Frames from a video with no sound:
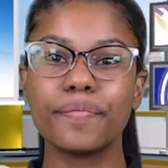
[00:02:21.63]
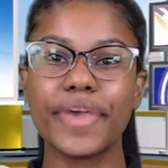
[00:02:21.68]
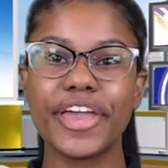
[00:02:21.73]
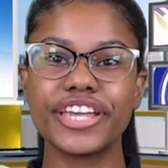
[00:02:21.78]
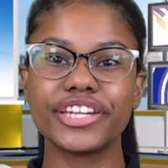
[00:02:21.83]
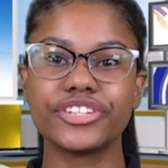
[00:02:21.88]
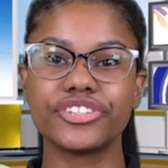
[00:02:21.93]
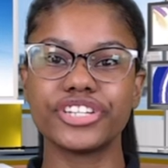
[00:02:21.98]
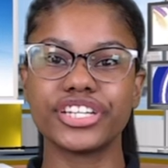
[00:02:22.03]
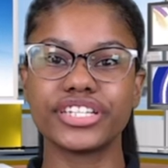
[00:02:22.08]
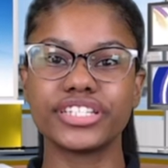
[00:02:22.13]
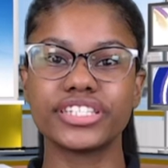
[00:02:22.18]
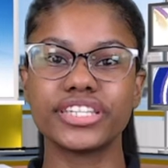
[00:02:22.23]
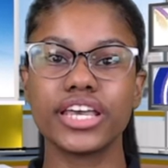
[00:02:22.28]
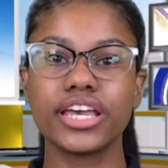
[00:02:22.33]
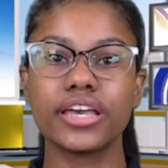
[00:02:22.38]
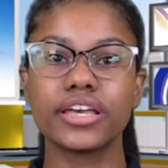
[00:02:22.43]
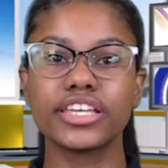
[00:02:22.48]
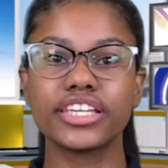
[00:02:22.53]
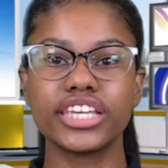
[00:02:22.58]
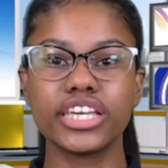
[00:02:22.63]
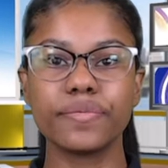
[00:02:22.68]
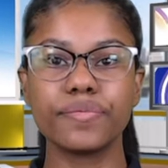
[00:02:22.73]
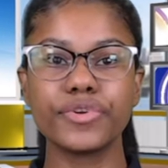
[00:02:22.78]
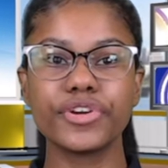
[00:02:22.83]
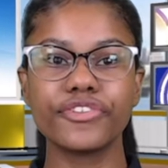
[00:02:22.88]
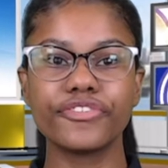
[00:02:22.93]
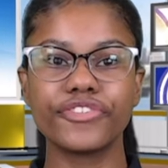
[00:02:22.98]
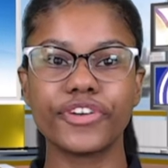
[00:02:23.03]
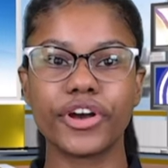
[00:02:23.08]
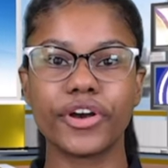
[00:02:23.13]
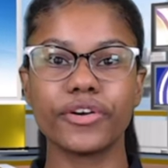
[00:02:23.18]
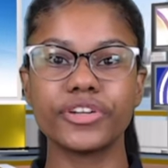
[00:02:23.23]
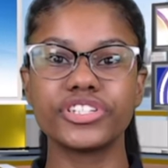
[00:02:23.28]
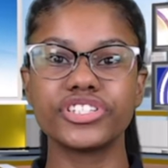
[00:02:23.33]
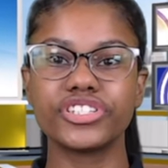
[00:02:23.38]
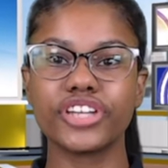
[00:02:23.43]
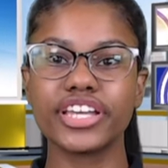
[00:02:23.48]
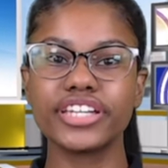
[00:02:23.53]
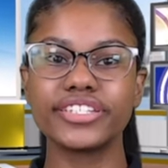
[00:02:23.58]
Patriots, keep your
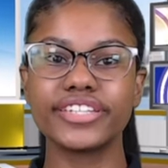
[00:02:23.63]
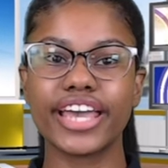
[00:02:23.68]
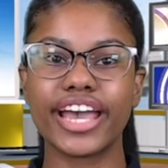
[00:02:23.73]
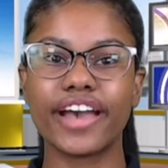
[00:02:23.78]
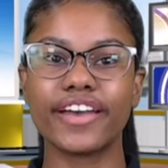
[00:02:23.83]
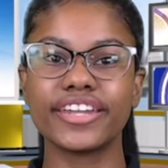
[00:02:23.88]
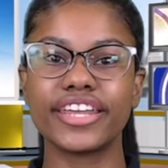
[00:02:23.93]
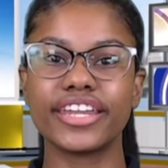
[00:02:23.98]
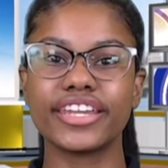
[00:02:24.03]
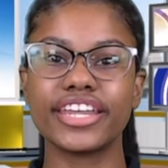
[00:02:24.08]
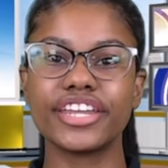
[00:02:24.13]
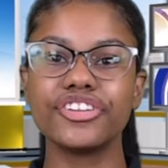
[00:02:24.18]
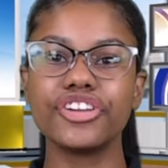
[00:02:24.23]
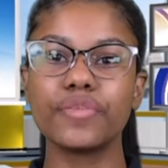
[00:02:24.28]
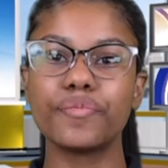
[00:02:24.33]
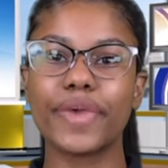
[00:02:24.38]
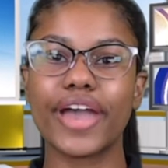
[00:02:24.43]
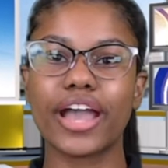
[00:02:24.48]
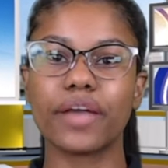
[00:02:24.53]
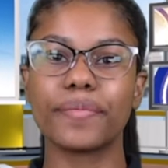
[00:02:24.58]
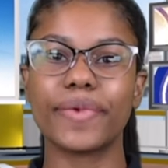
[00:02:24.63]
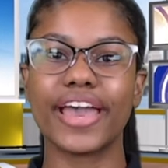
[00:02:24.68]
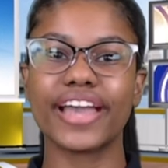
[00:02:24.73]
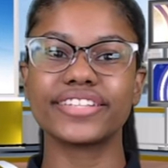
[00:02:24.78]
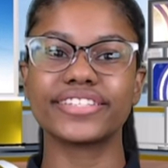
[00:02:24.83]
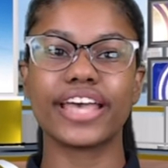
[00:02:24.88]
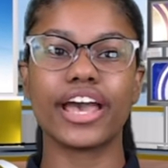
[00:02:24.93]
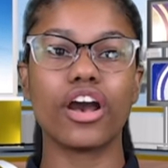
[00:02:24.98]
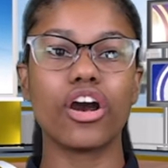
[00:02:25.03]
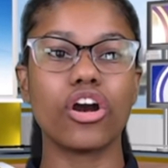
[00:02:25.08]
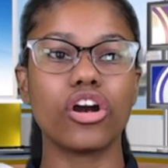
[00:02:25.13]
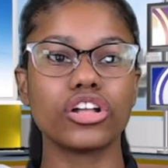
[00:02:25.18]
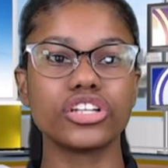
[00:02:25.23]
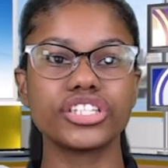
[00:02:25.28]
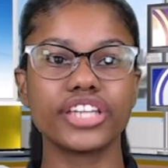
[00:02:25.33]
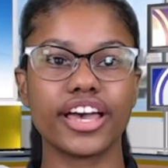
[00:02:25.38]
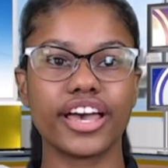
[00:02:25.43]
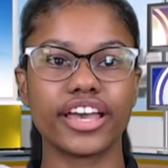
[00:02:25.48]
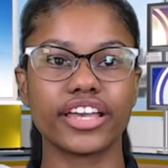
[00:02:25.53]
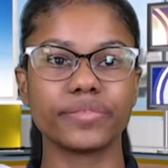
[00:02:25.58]
phone shut down and in your backpacks at all
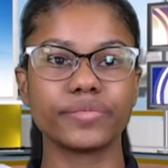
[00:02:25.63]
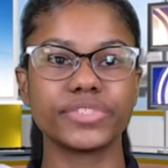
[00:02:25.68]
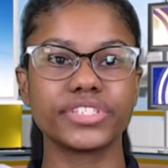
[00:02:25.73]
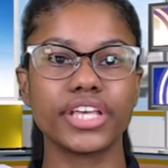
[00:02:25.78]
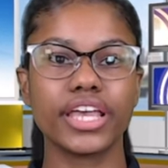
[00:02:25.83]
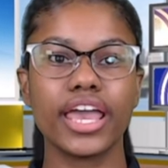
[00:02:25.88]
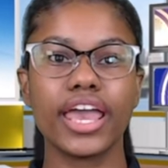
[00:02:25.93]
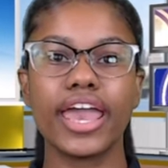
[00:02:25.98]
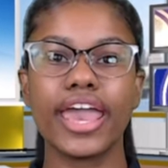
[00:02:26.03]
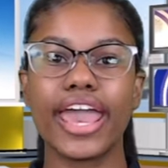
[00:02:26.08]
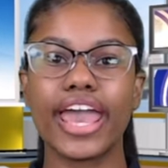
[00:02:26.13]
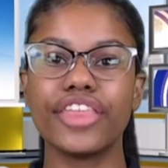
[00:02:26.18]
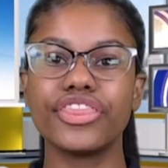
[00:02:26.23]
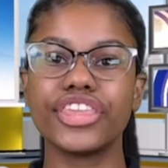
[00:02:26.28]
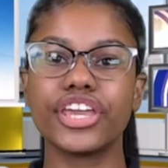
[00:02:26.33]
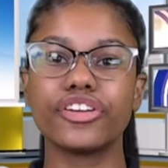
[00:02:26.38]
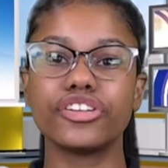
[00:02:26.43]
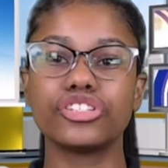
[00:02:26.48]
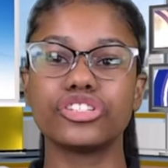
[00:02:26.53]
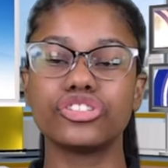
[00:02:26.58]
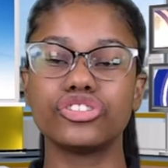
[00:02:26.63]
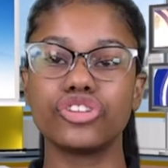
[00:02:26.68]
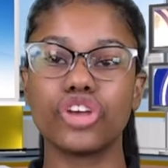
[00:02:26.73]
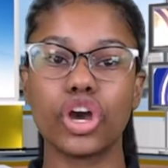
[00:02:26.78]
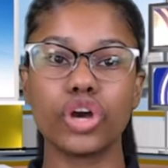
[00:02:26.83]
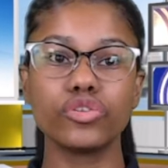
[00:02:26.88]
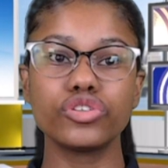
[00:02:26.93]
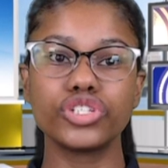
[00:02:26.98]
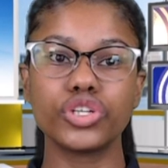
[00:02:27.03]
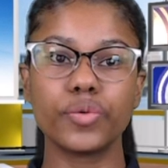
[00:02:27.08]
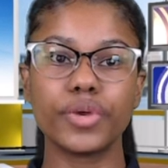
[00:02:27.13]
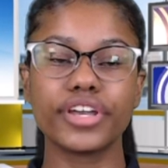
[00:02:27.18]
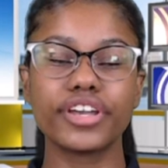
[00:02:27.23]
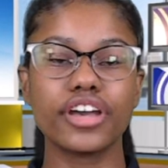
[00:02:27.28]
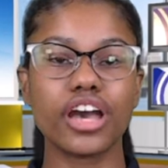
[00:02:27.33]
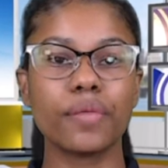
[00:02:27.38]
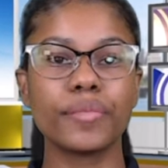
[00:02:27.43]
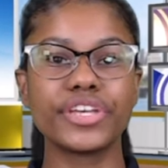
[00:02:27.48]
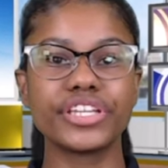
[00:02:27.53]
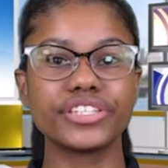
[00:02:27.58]
times. And there is no chewing
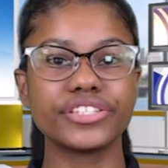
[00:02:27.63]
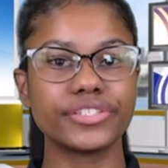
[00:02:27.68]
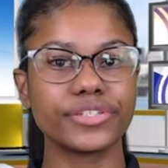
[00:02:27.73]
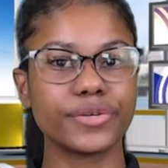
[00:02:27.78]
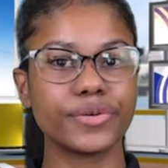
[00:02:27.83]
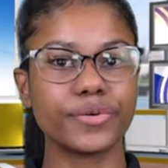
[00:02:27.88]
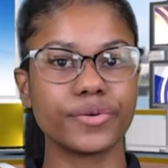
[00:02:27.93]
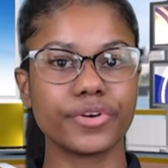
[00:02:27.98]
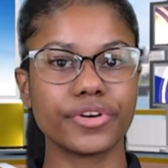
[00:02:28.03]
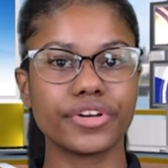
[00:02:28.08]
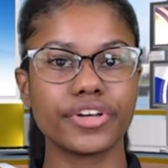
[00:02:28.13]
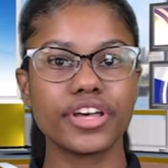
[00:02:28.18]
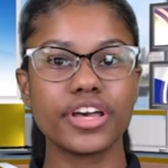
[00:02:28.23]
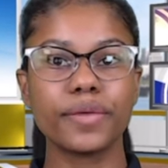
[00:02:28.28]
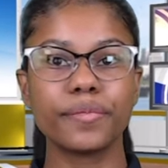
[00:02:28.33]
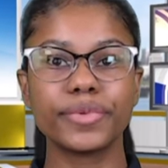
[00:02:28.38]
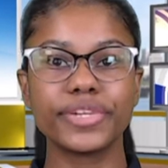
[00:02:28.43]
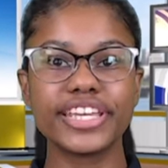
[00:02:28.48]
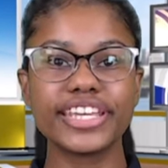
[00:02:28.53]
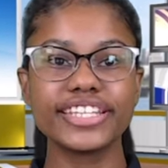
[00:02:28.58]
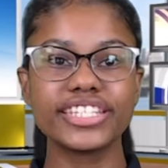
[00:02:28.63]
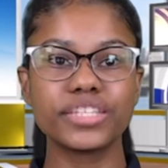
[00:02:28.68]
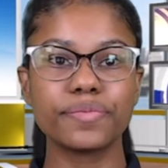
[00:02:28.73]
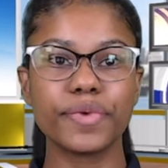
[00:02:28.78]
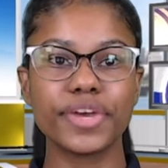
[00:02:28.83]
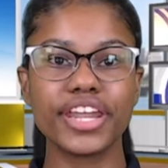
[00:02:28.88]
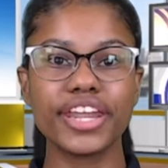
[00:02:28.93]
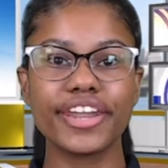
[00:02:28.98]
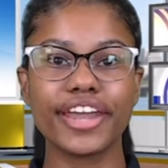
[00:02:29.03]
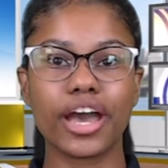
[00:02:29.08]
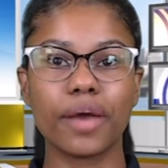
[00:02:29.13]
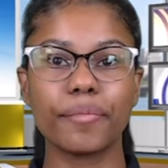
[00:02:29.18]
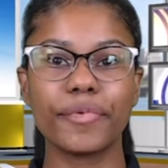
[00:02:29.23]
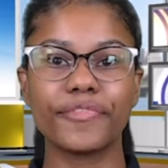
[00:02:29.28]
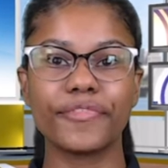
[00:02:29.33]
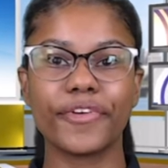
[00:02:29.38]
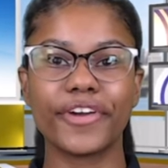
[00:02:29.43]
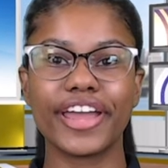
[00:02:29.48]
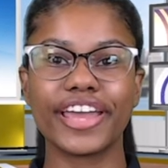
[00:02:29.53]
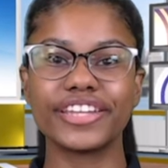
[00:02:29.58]
gum in school. Please spit it out
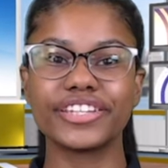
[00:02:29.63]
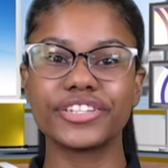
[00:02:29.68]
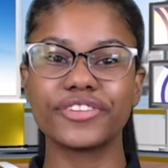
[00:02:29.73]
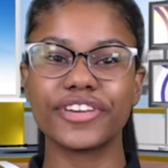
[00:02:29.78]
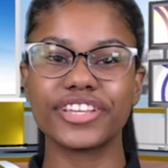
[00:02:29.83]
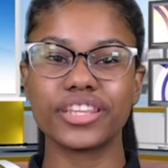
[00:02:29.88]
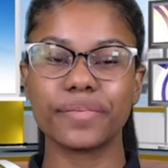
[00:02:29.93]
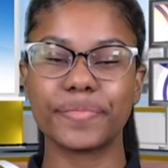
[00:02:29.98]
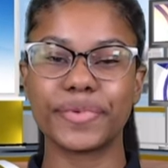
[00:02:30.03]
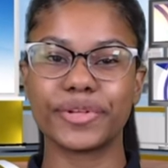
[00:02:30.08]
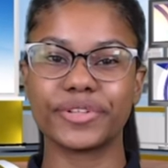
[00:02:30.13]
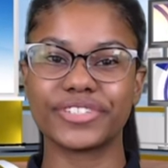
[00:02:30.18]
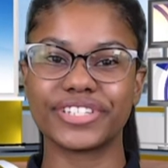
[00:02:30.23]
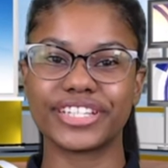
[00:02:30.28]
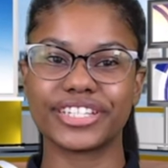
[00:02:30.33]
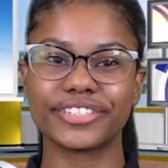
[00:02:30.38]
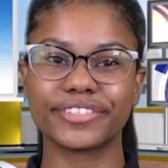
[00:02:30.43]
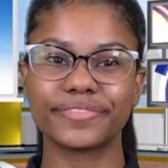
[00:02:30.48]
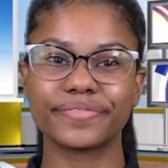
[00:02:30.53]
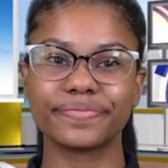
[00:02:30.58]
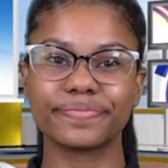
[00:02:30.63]
before entering the building.